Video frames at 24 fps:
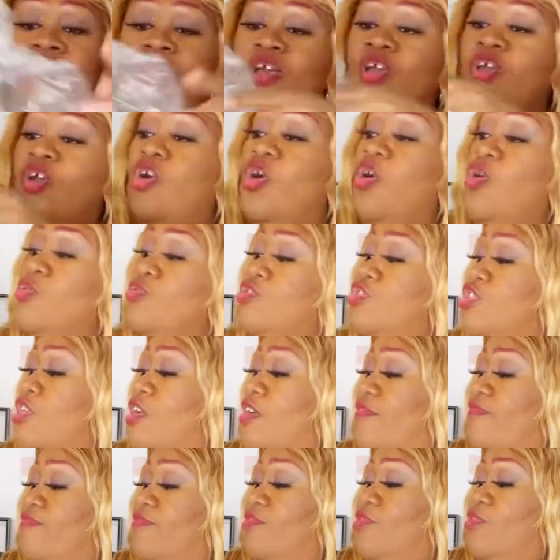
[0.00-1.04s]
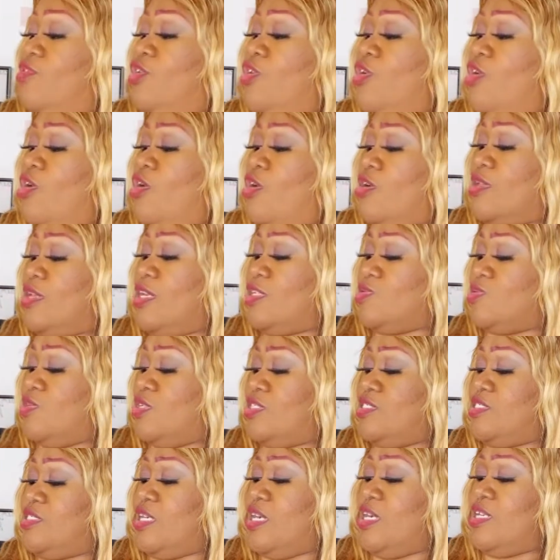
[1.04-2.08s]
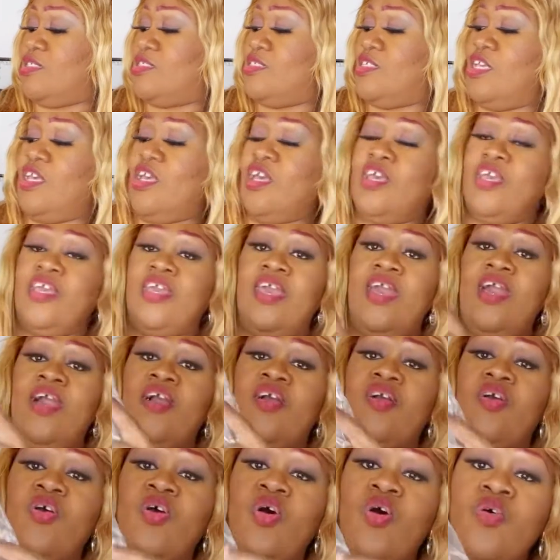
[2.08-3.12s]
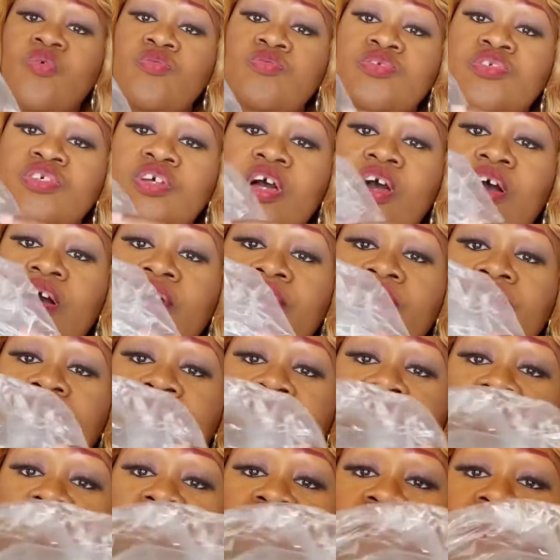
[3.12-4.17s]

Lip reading: Coach of New York, that's what it says. Yeah, Coach of New